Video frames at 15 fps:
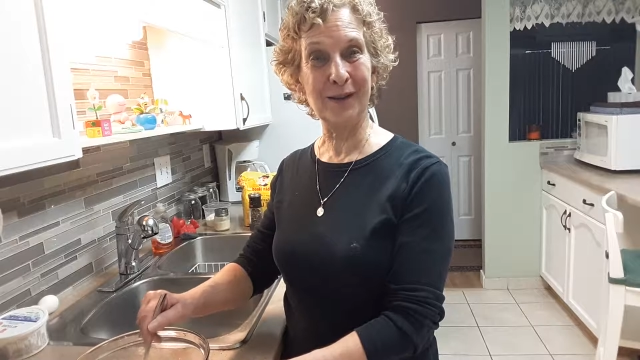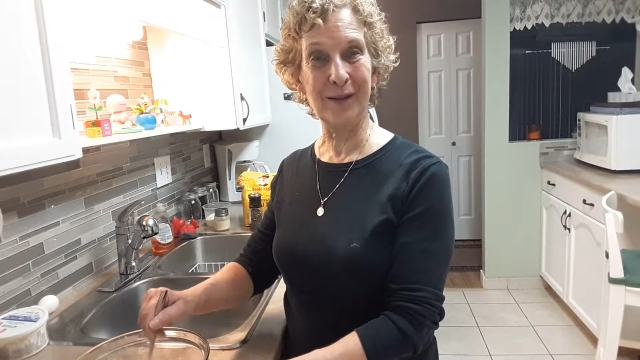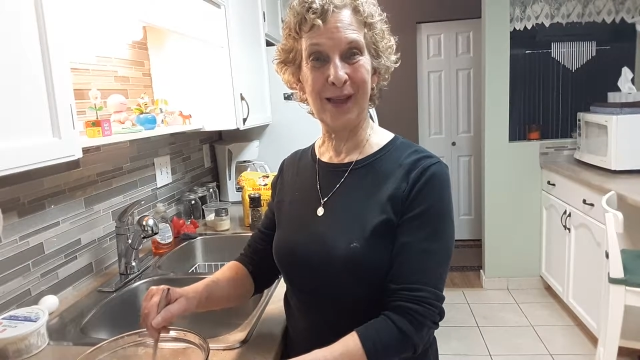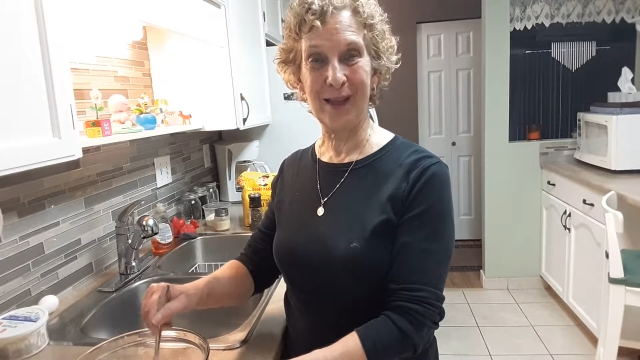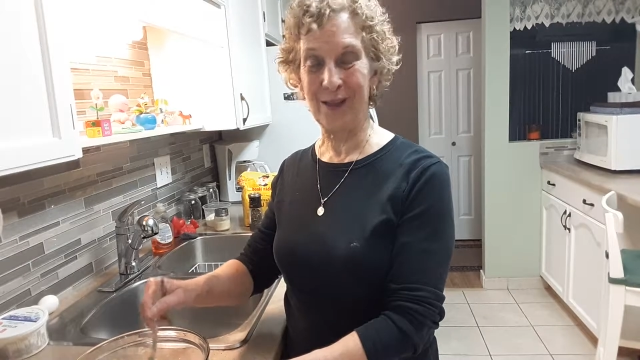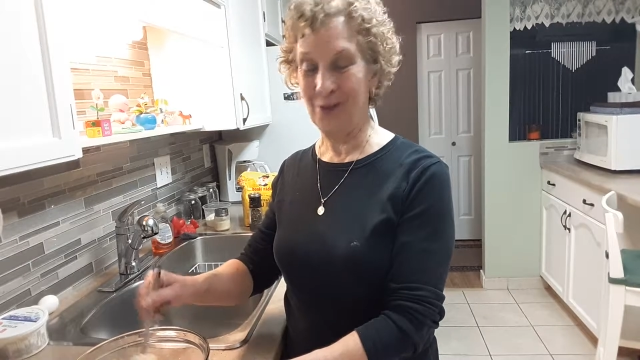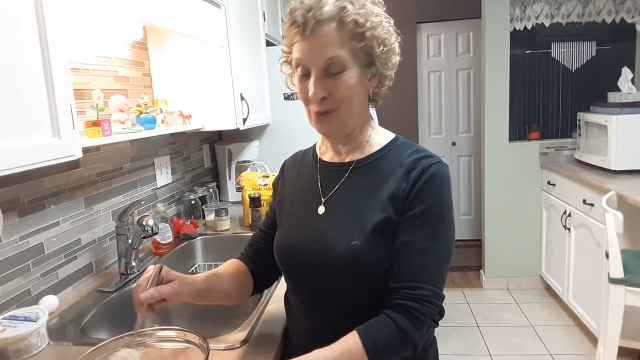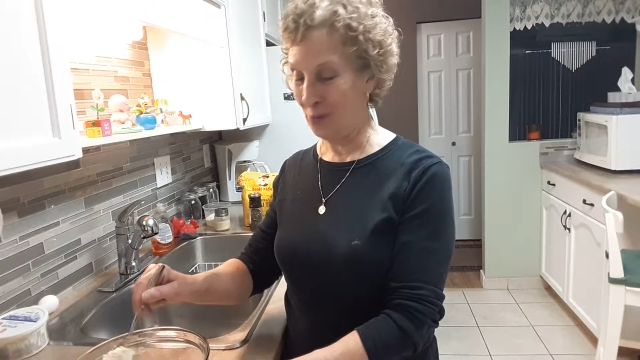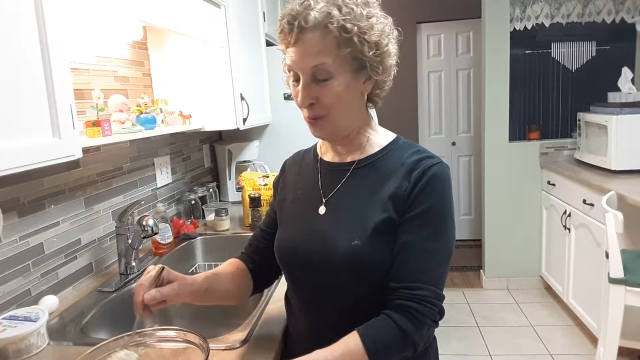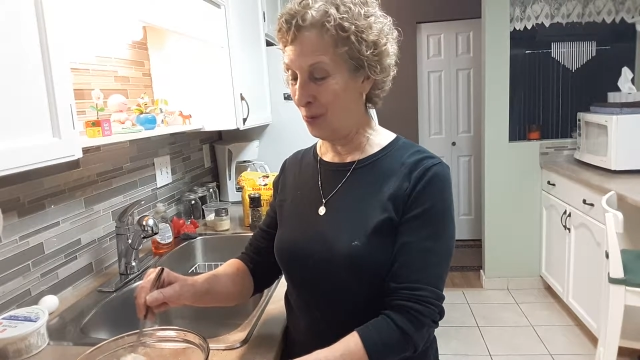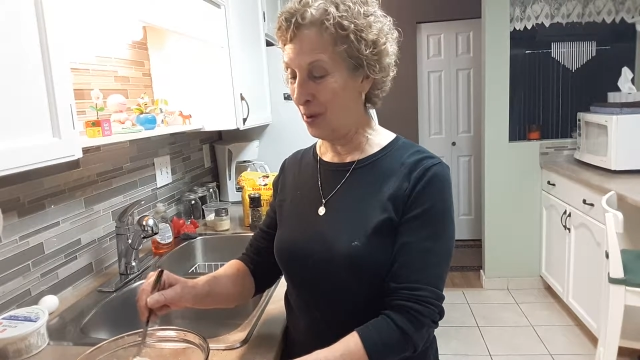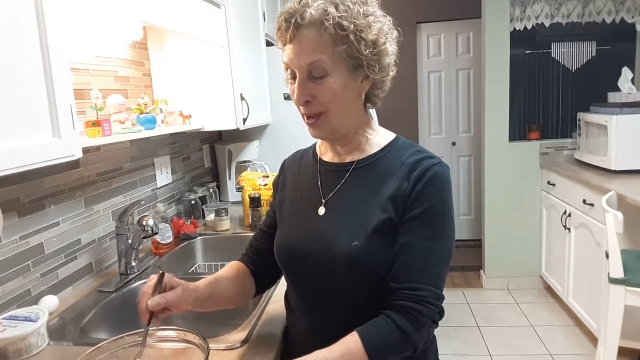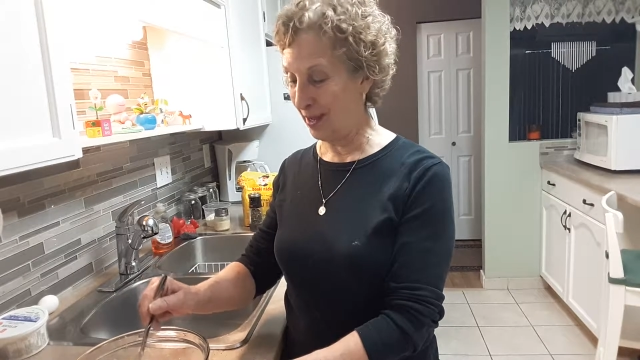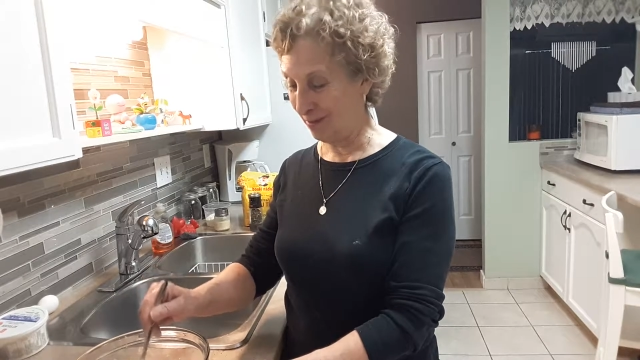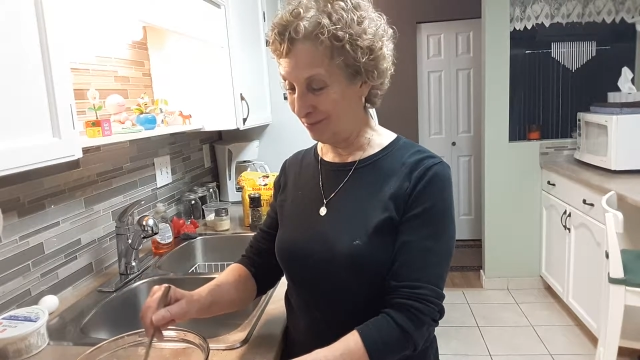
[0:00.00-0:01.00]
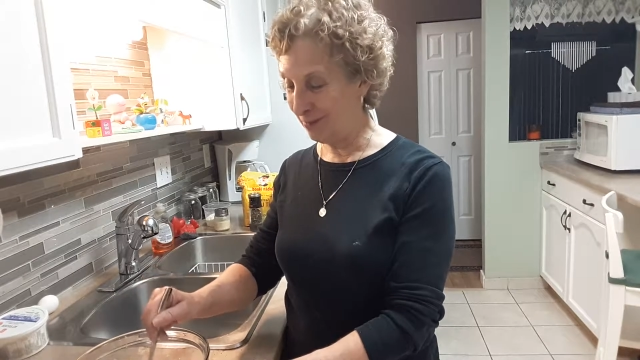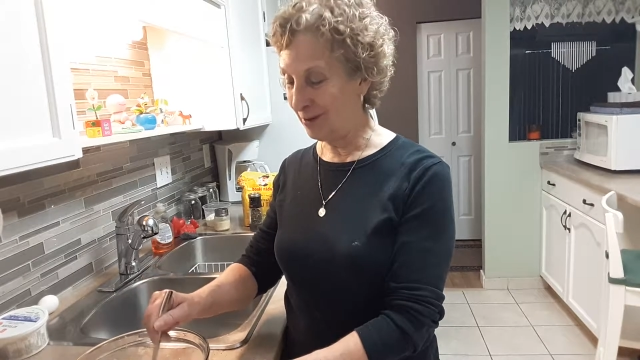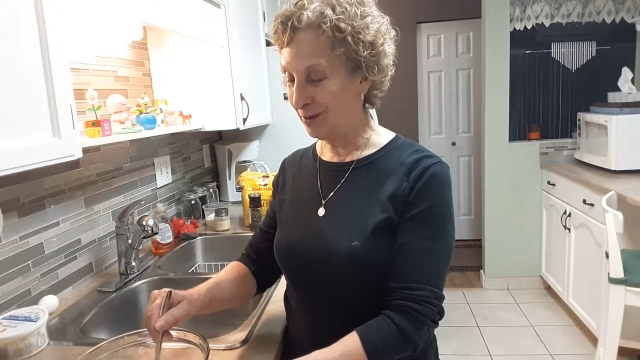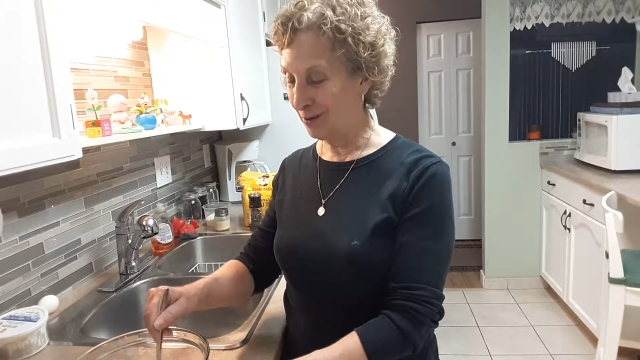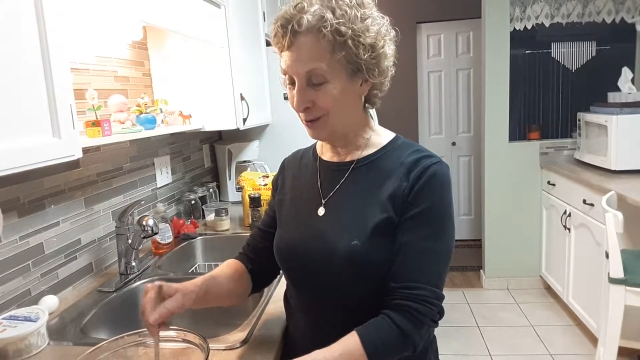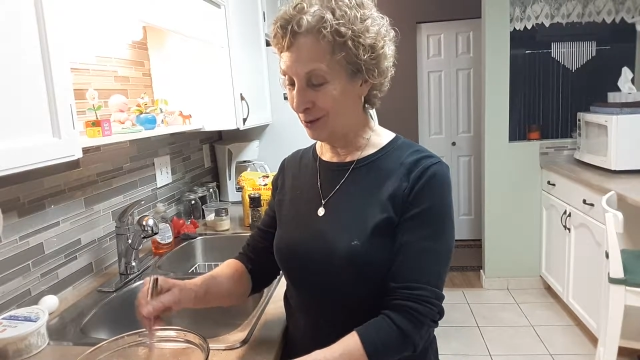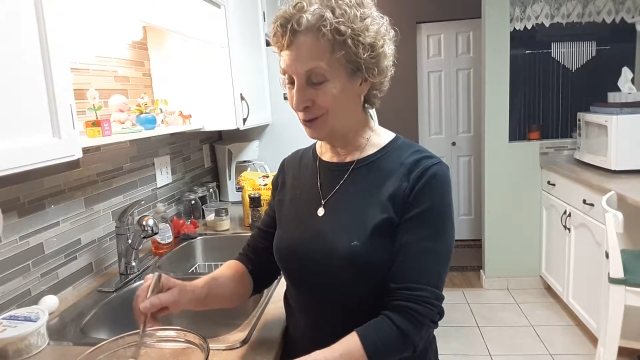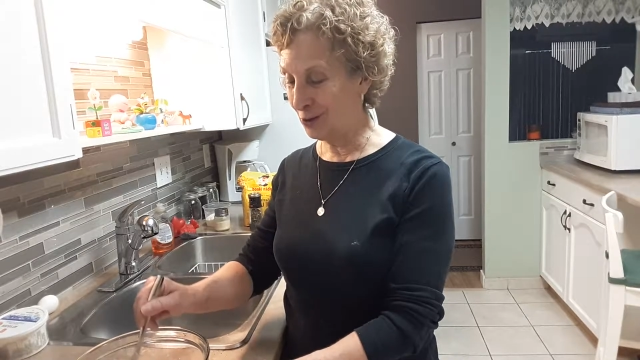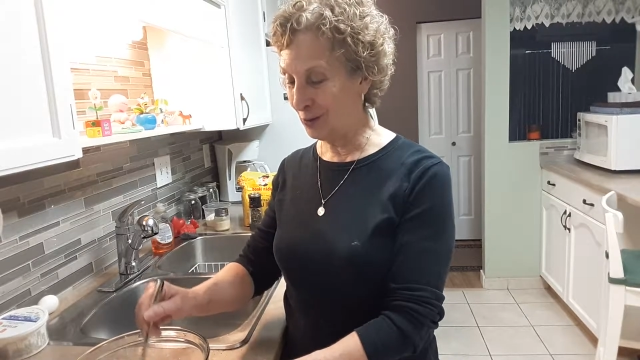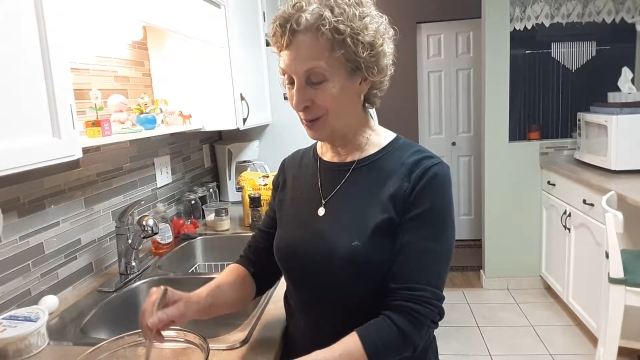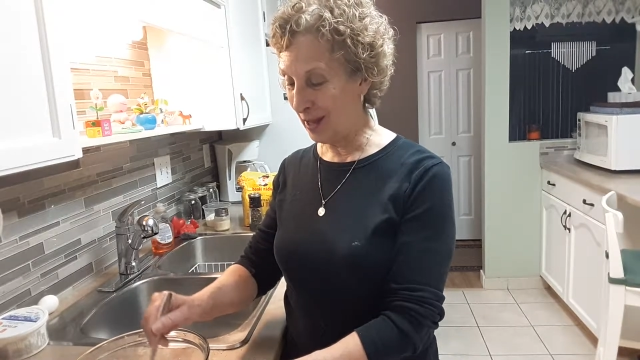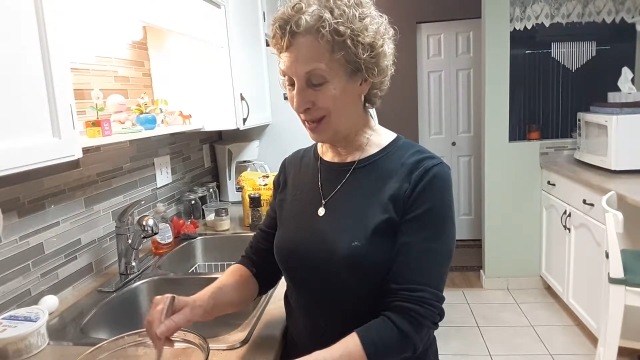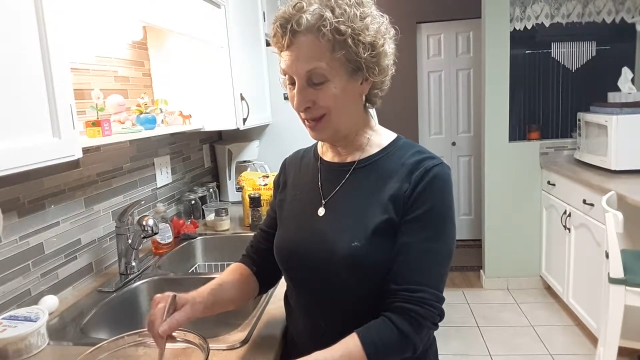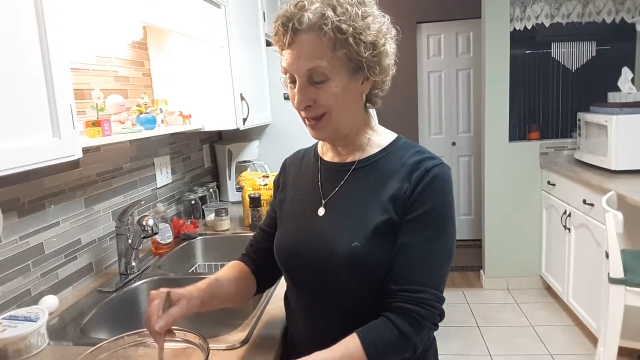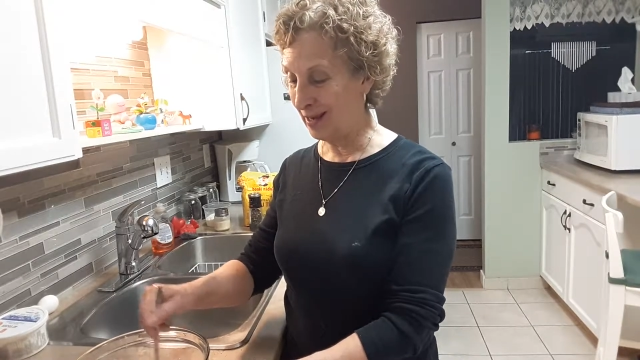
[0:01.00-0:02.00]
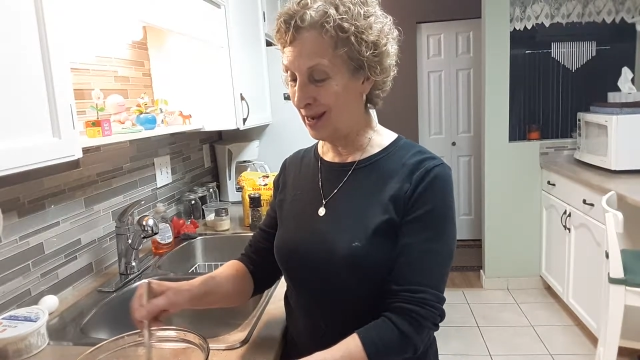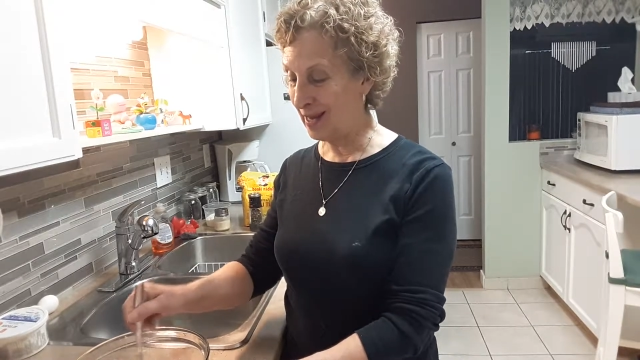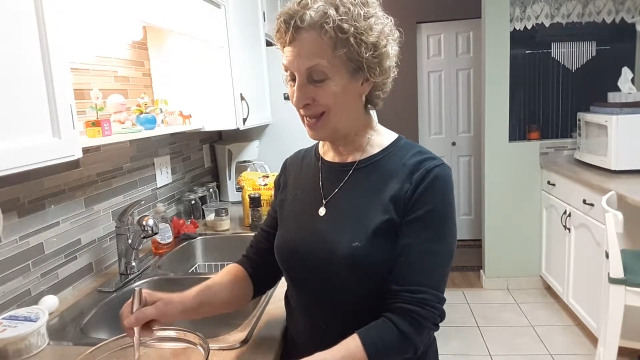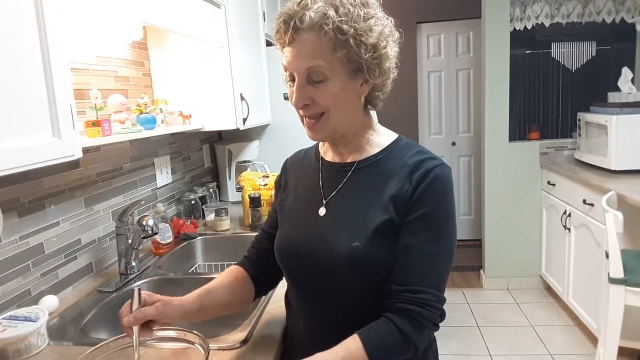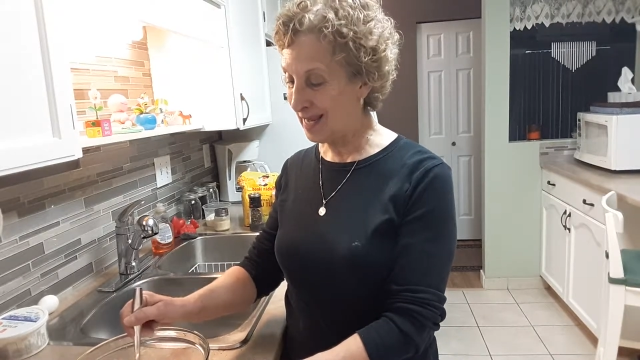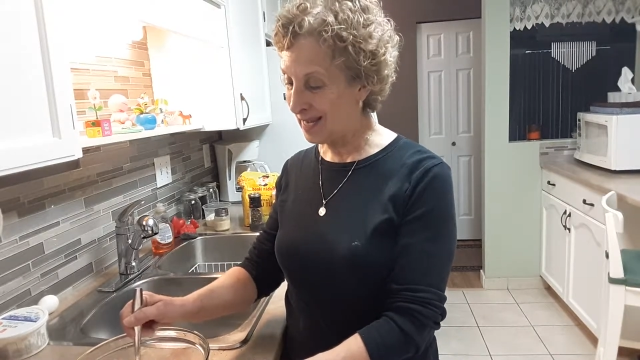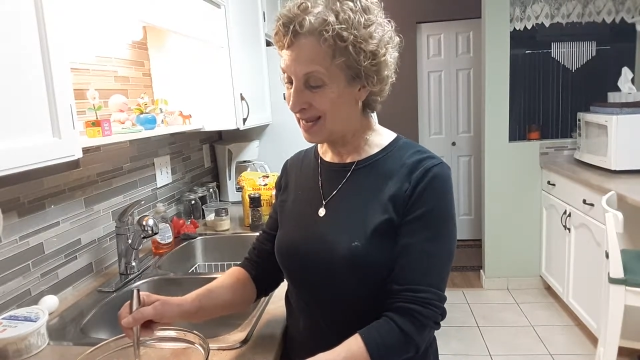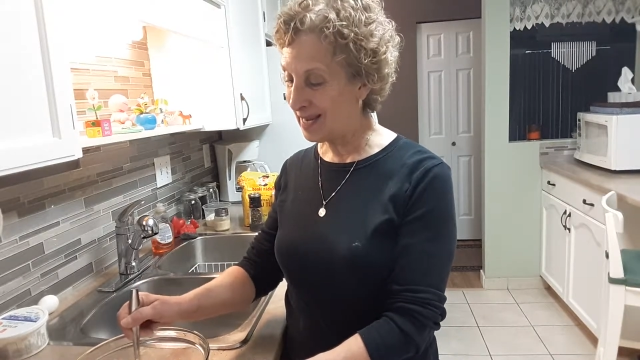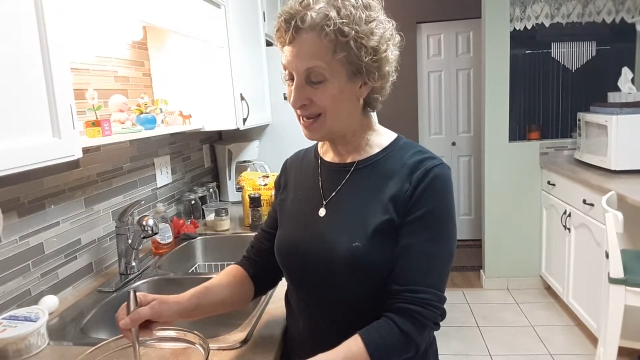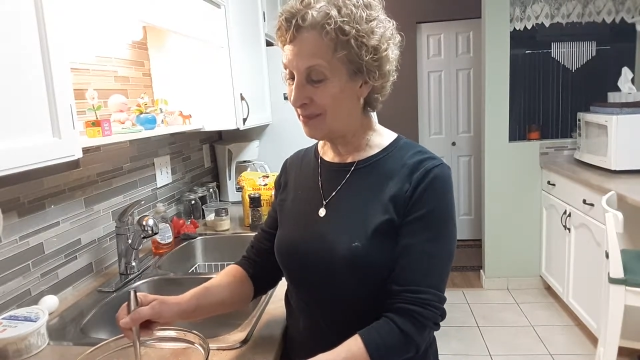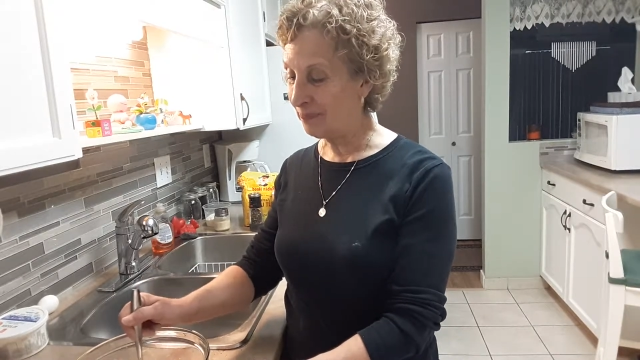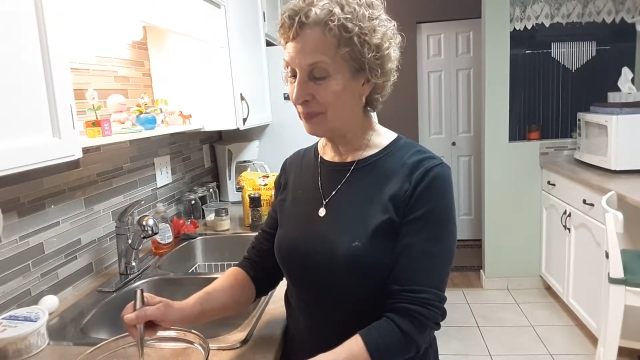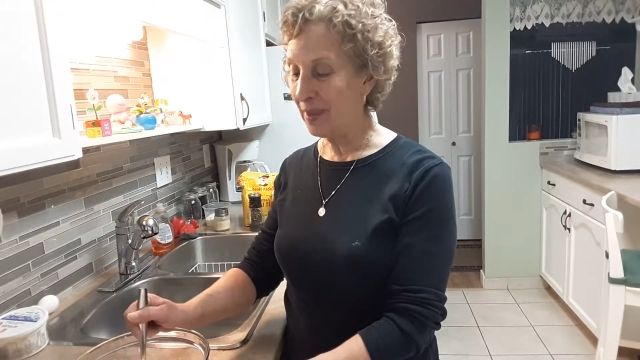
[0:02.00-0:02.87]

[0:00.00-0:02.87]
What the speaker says: so that you do like it and eat it.